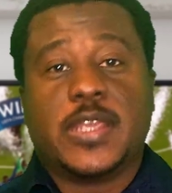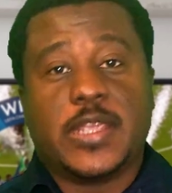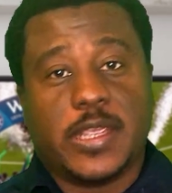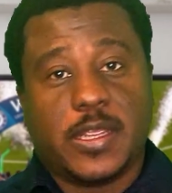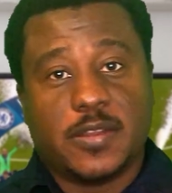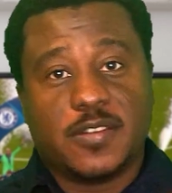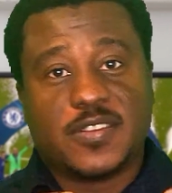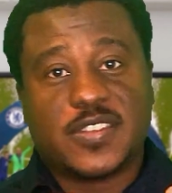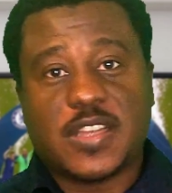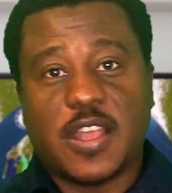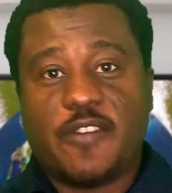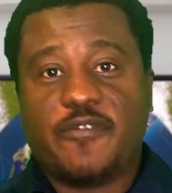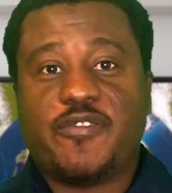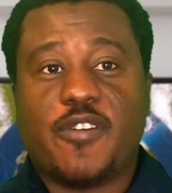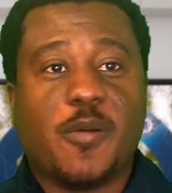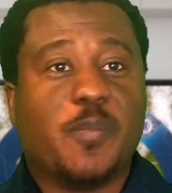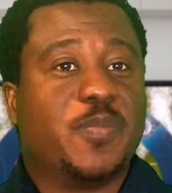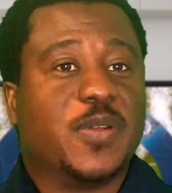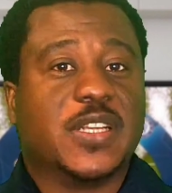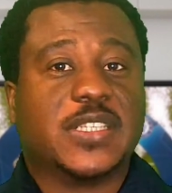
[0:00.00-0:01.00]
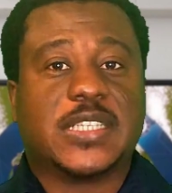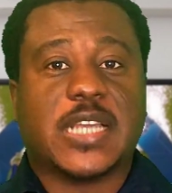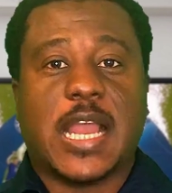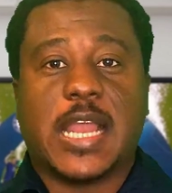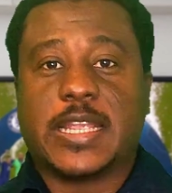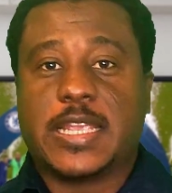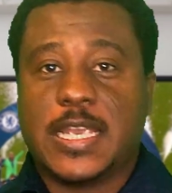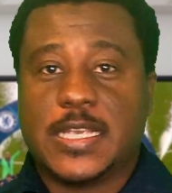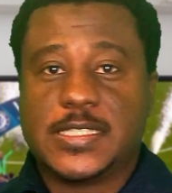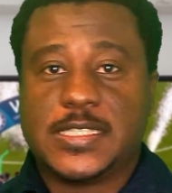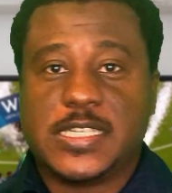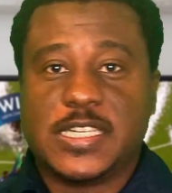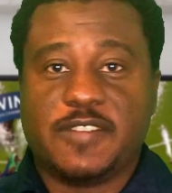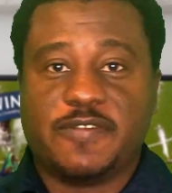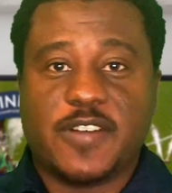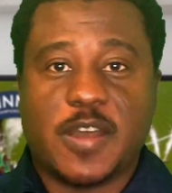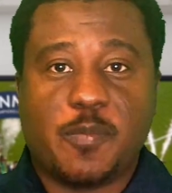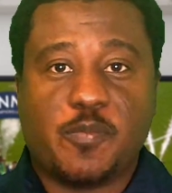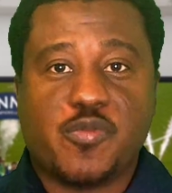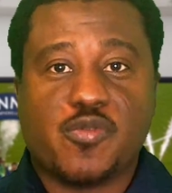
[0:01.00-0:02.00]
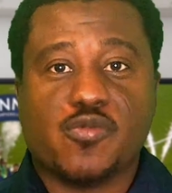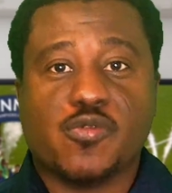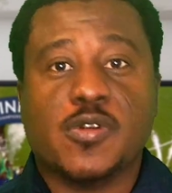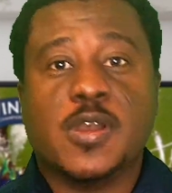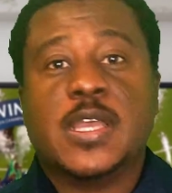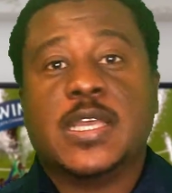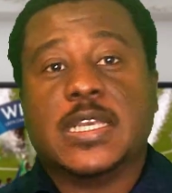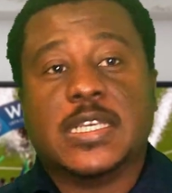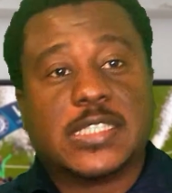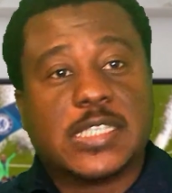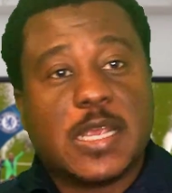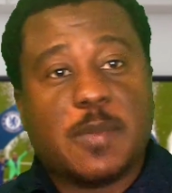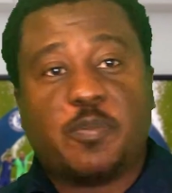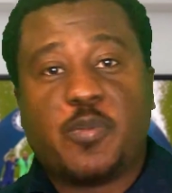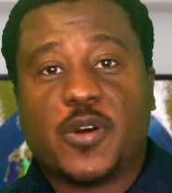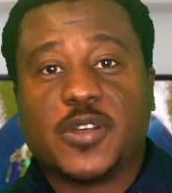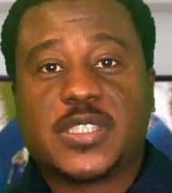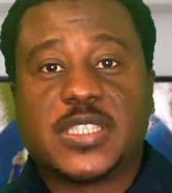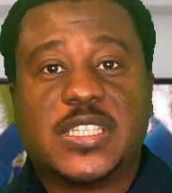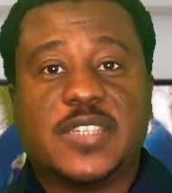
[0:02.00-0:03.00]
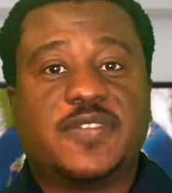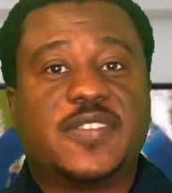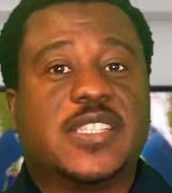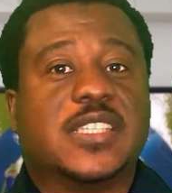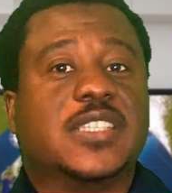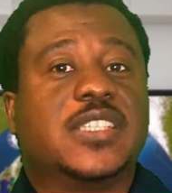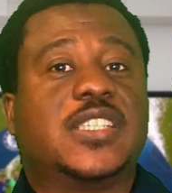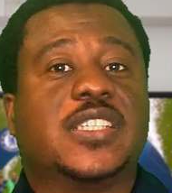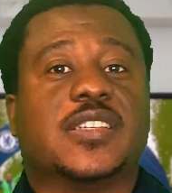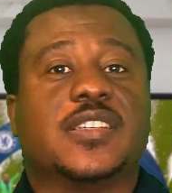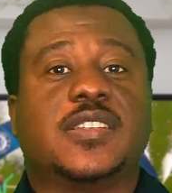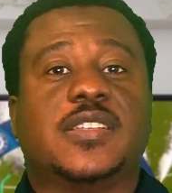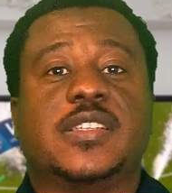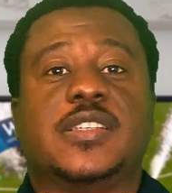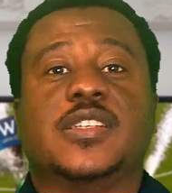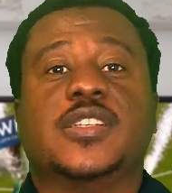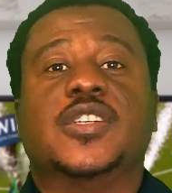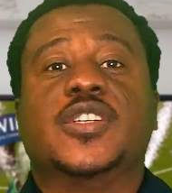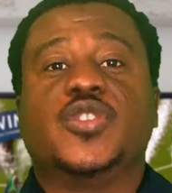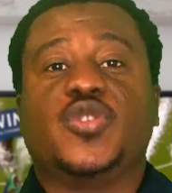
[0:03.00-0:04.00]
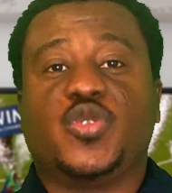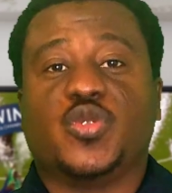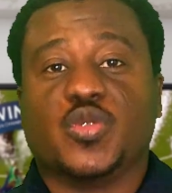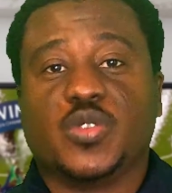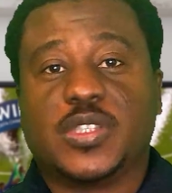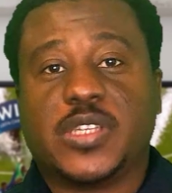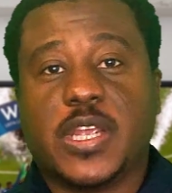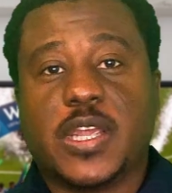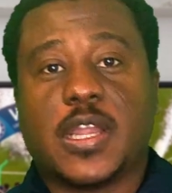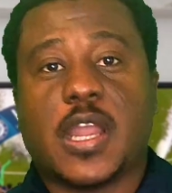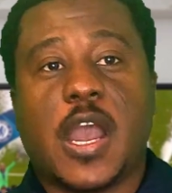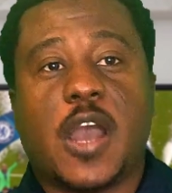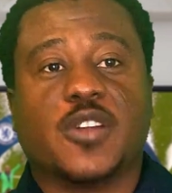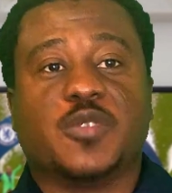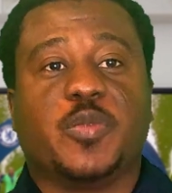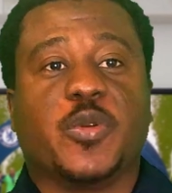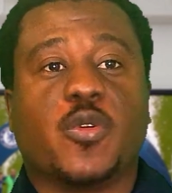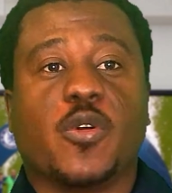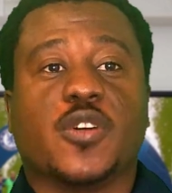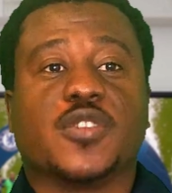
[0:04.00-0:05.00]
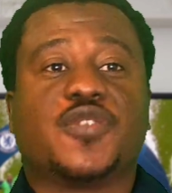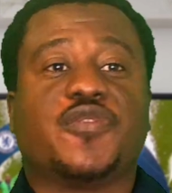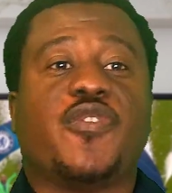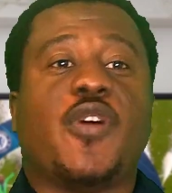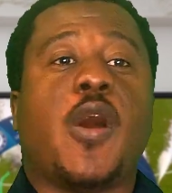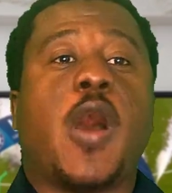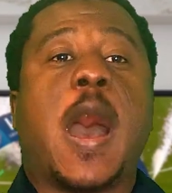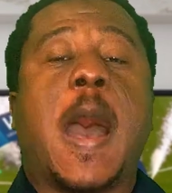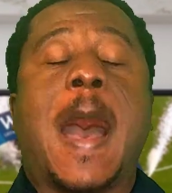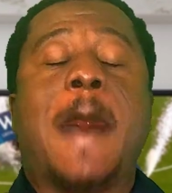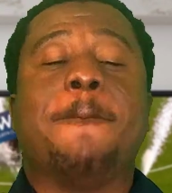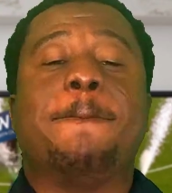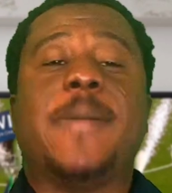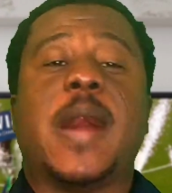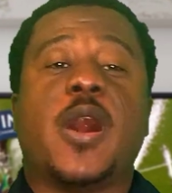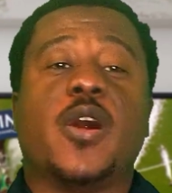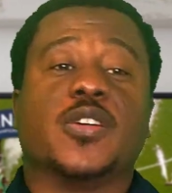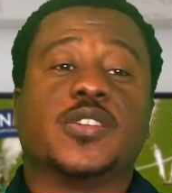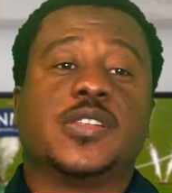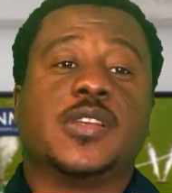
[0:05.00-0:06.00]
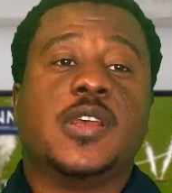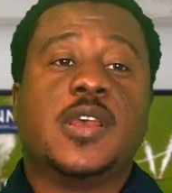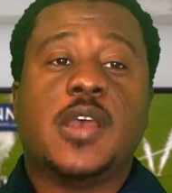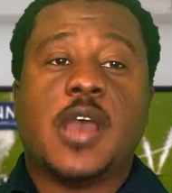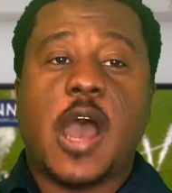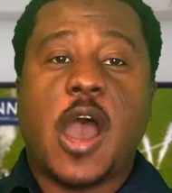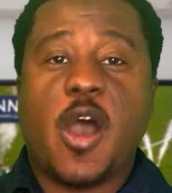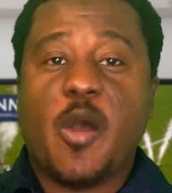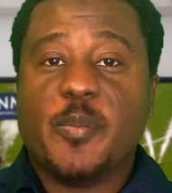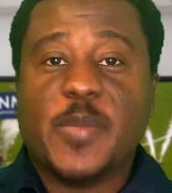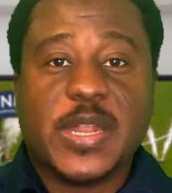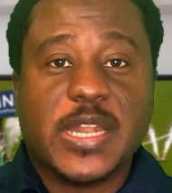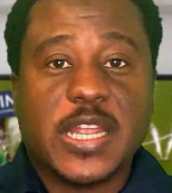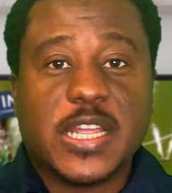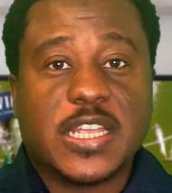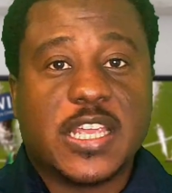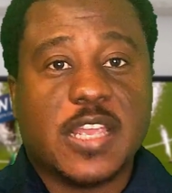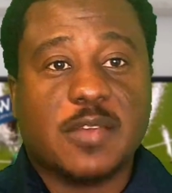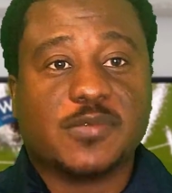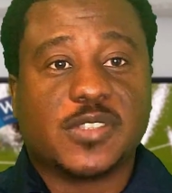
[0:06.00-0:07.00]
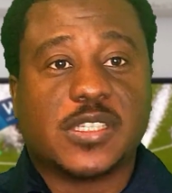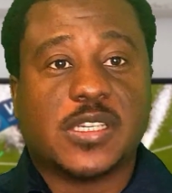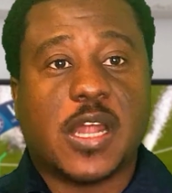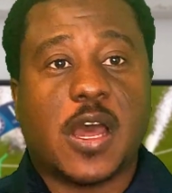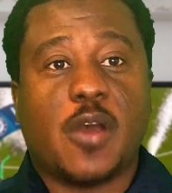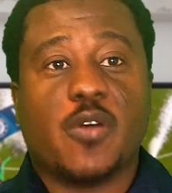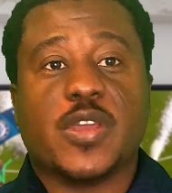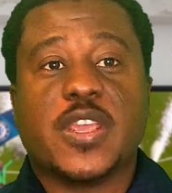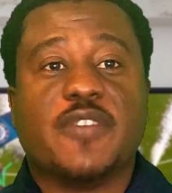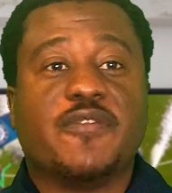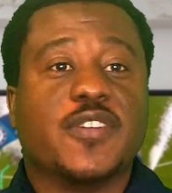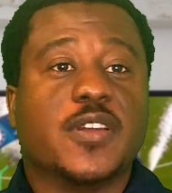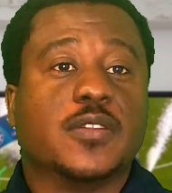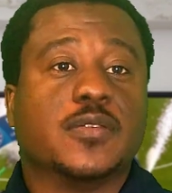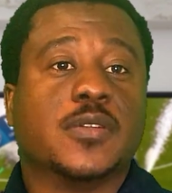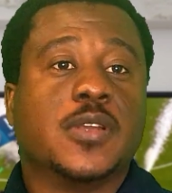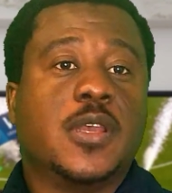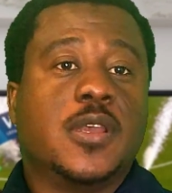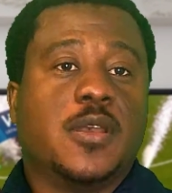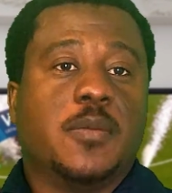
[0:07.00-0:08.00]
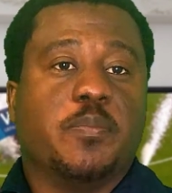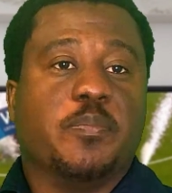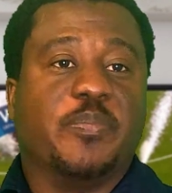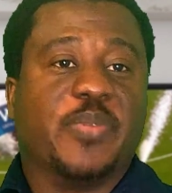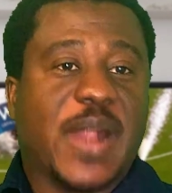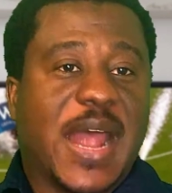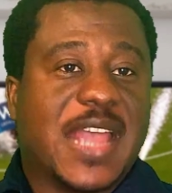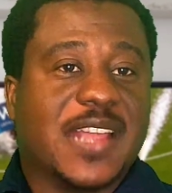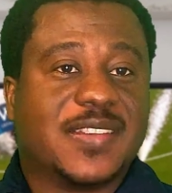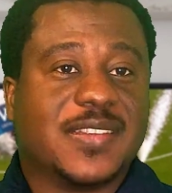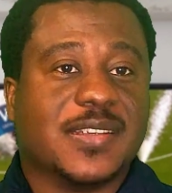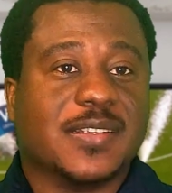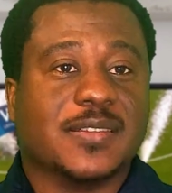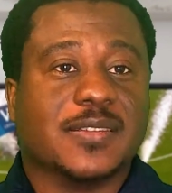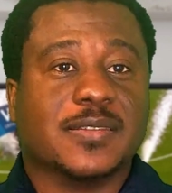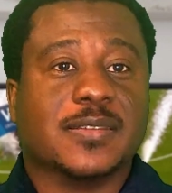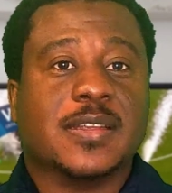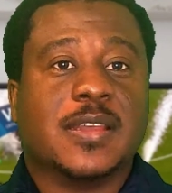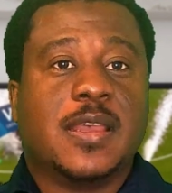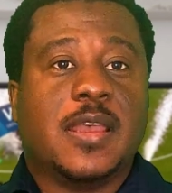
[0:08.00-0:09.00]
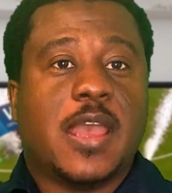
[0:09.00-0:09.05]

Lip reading: in Stamford Bridge against Liverpool, it's a positive thing Chelsea should take out, because for about how many games now, even Brighton,